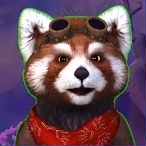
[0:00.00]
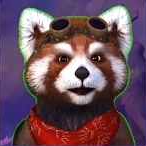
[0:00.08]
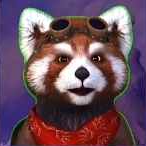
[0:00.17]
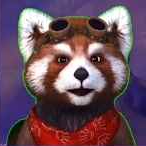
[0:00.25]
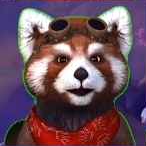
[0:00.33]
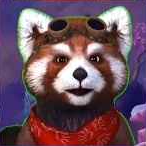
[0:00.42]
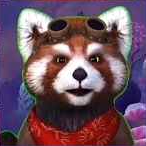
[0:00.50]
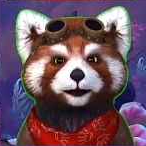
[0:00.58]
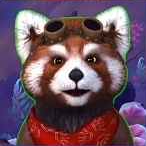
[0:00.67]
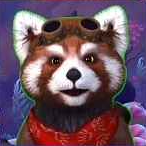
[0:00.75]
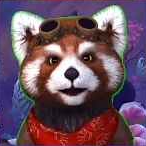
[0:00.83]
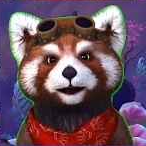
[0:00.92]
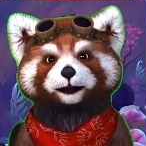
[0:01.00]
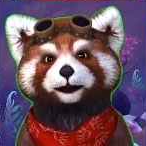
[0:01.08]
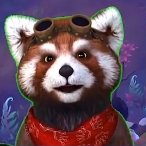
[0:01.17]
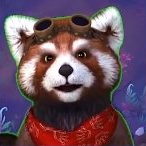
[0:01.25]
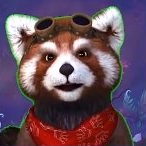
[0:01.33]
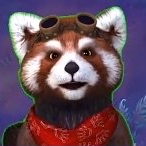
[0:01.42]

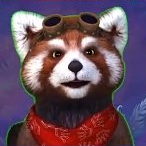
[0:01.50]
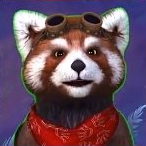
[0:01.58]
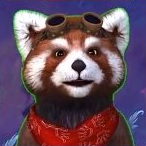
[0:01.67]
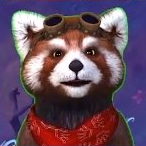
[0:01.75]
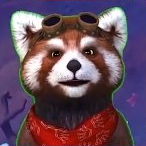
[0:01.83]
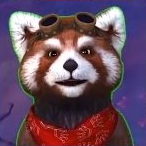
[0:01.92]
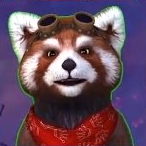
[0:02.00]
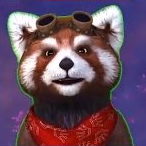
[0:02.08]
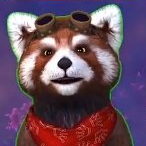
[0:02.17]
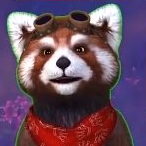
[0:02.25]
No one is speaking in this clip.